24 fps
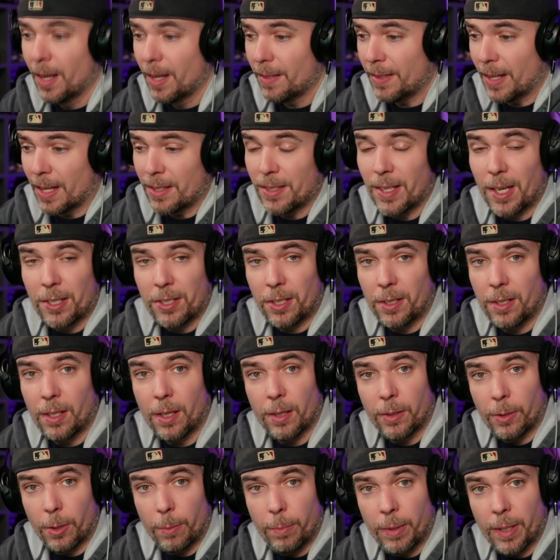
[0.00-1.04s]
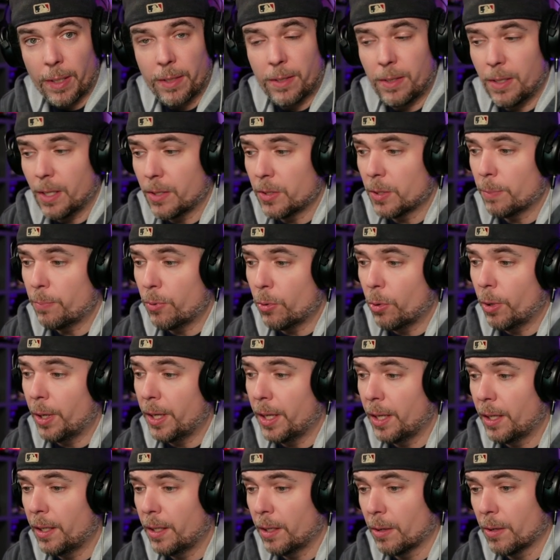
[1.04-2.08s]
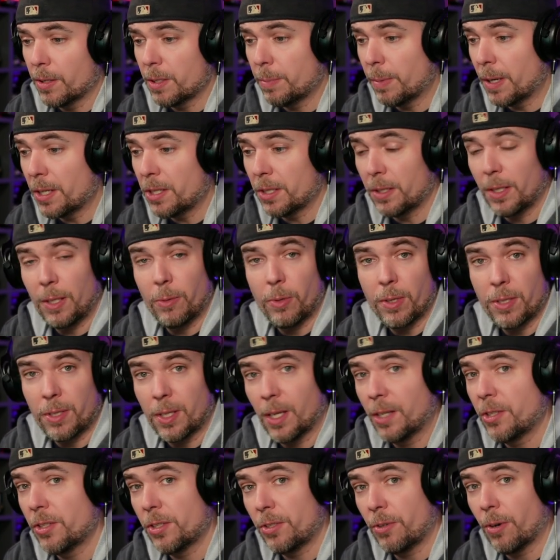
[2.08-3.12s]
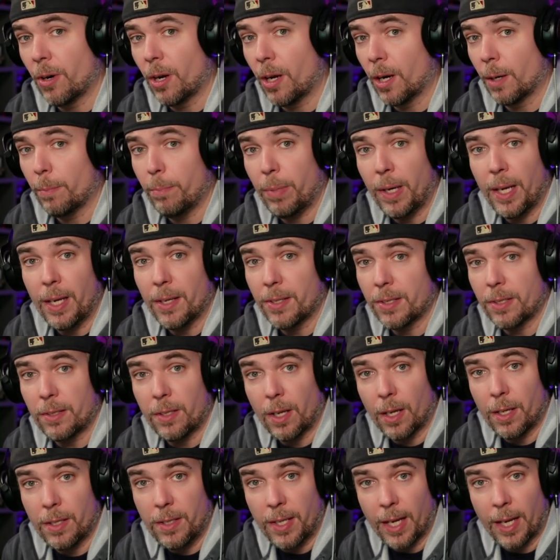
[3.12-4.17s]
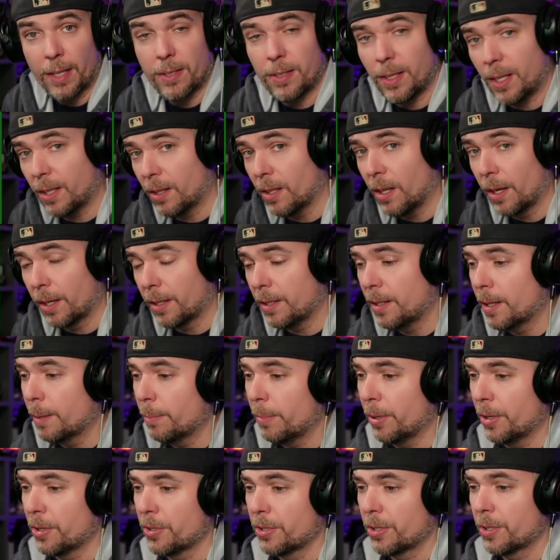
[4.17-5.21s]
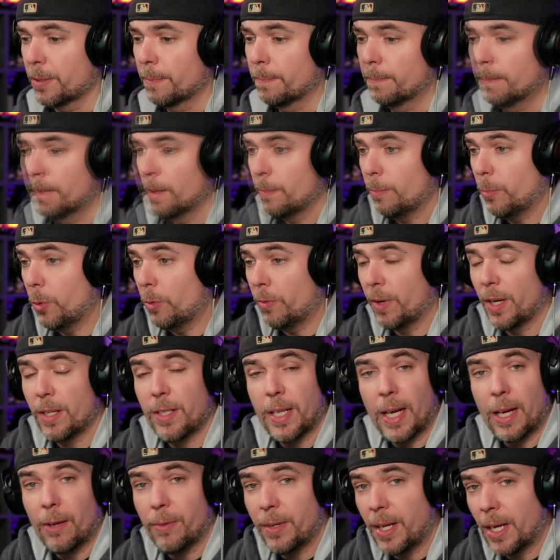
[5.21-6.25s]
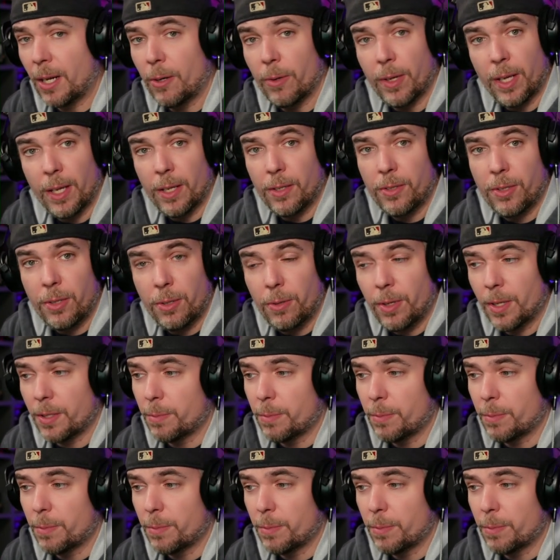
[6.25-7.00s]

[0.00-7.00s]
that's actually a little bit disappointing, especially with such strong base dex and luck numbers. Moving down now into his